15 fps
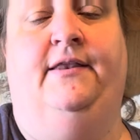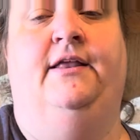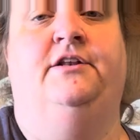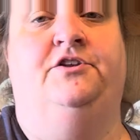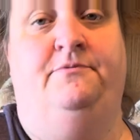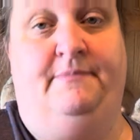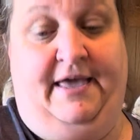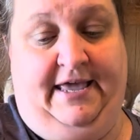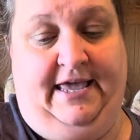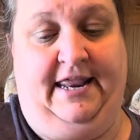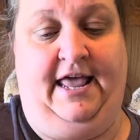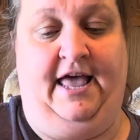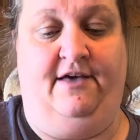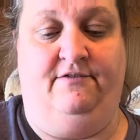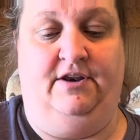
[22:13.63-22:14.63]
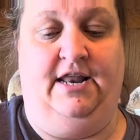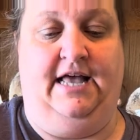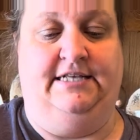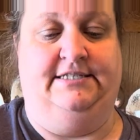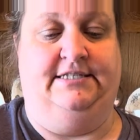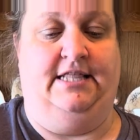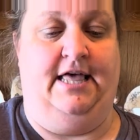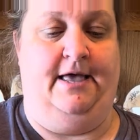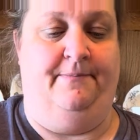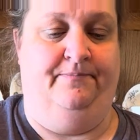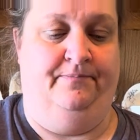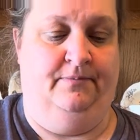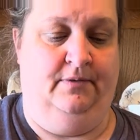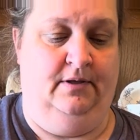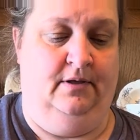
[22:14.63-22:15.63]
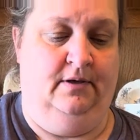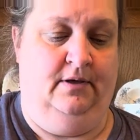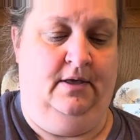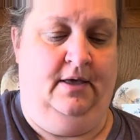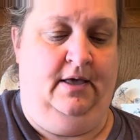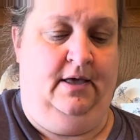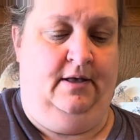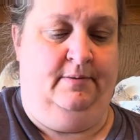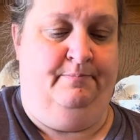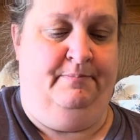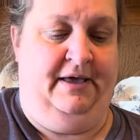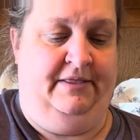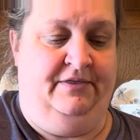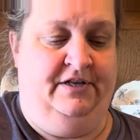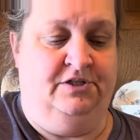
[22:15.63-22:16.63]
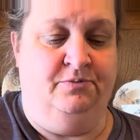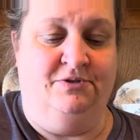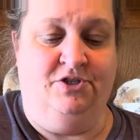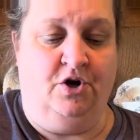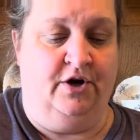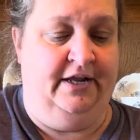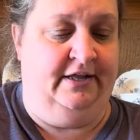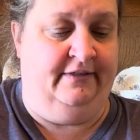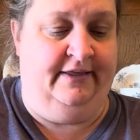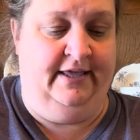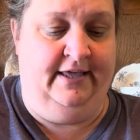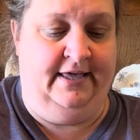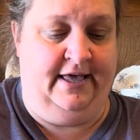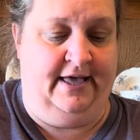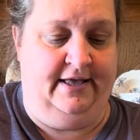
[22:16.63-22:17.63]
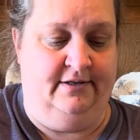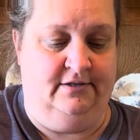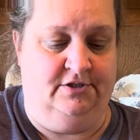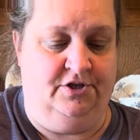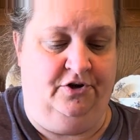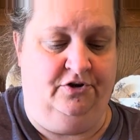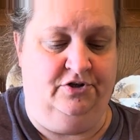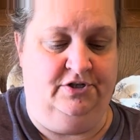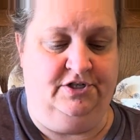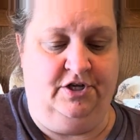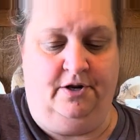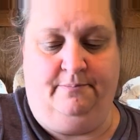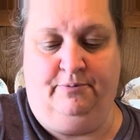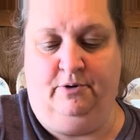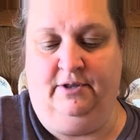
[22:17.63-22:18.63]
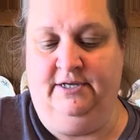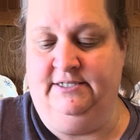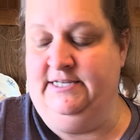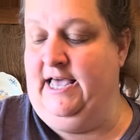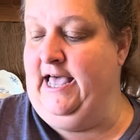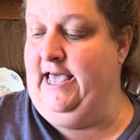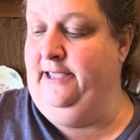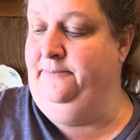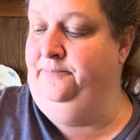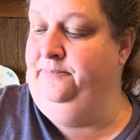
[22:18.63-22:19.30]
to make it have a nice line. But this one's already clean cut, so you're just going to pull it tight.